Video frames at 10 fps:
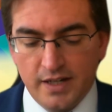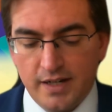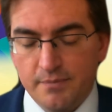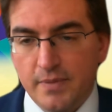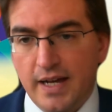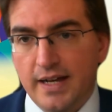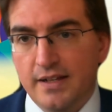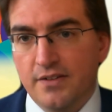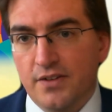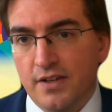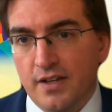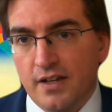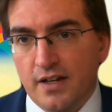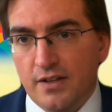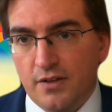and
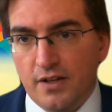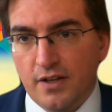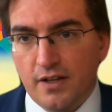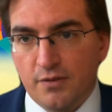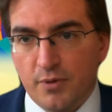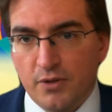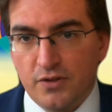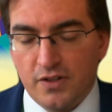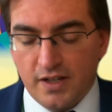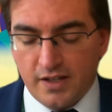I suppose